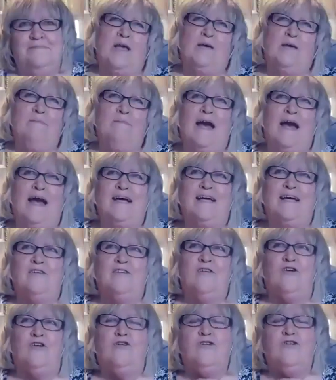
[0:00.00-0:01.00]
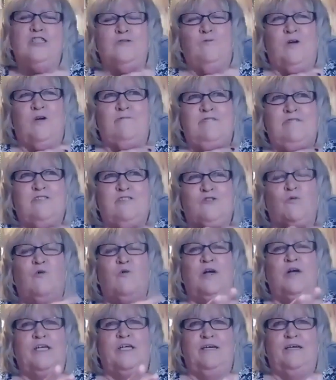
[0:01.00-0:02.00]
back in the early, when I was
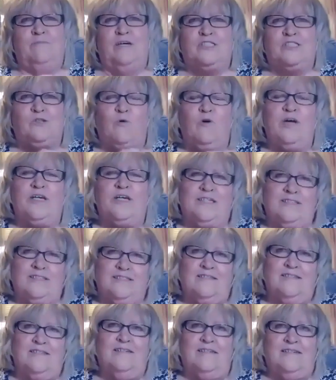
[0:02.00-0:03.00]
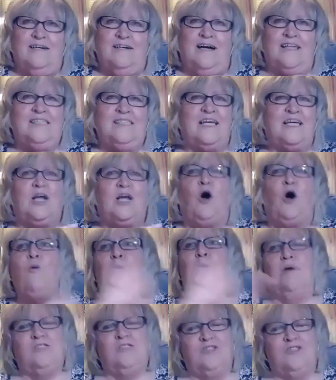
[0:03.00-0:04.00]
in my 20s. I did a whole
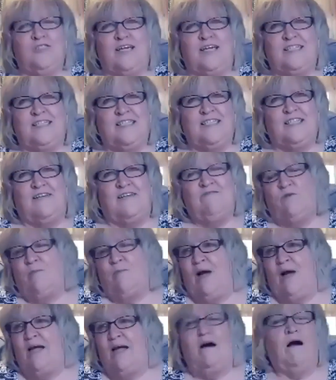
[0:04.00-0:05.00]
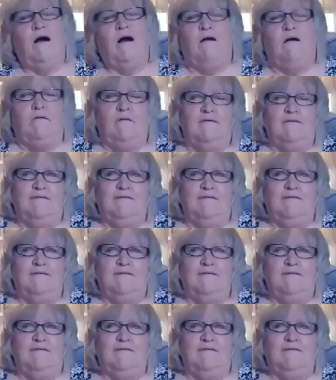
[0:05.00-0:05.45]
bunch of that stuff for my uncle.